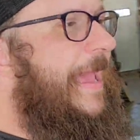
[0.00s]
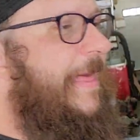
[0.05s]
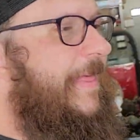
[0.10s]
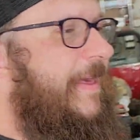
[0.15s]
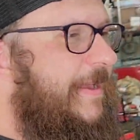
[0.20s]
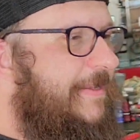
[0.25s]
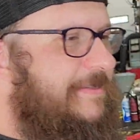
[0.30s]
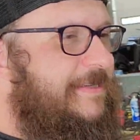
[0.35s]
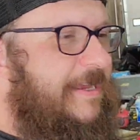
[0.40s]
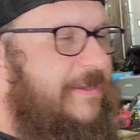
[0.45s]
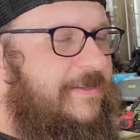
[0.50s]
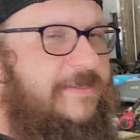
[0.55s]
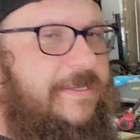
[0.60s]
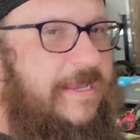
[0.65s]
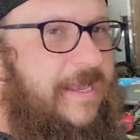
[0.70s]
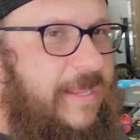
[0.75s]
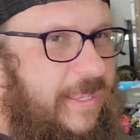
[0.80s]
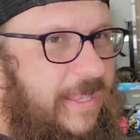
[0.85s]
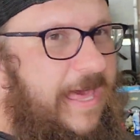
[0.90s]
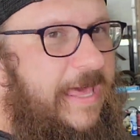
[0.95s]
That sounds
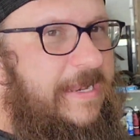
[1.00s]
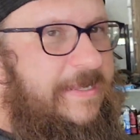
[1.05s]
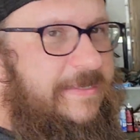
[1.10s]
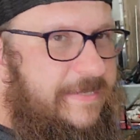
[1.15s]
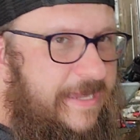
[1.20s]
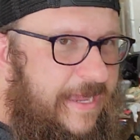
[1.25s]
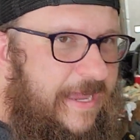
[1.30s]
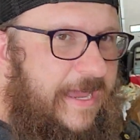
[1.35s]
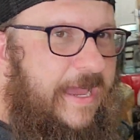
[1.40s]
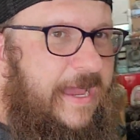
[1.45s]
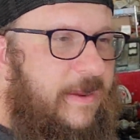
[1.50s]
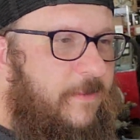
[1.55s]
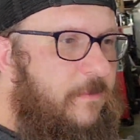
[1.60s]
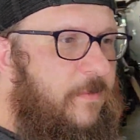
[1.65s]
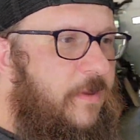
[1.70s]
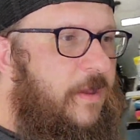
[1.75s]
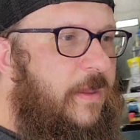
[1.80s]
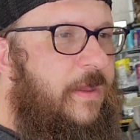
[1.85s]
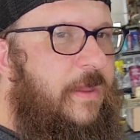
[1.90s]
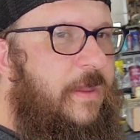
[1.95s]
like a lot of
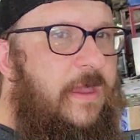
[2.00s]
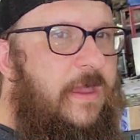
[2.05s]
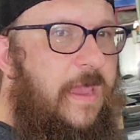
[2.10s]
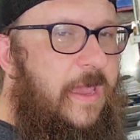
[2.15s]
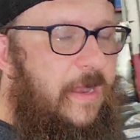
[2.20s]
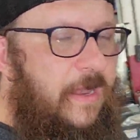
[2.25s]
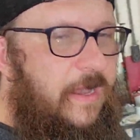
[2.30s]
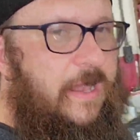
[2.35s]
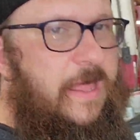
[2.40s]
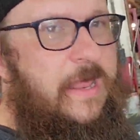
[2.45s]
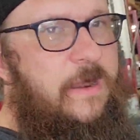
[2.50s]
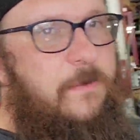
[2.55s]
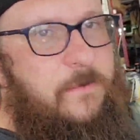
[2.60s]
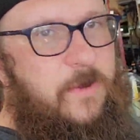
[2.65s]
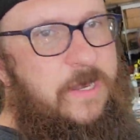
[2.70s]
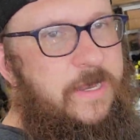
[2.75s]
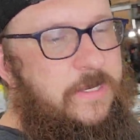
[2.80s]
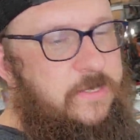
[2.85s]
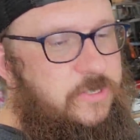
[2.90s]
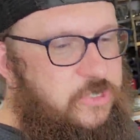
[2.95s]
time and a lot of
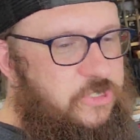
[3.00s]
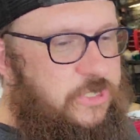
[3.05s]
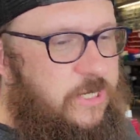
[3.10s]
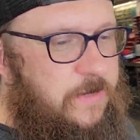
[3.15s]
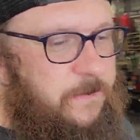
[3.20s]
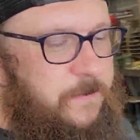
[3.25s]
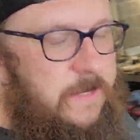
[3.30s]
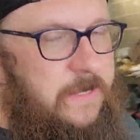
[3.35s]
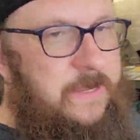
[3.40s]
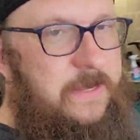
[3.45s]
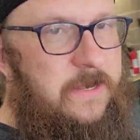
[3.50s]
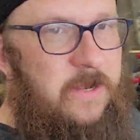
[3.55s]
money in shipping.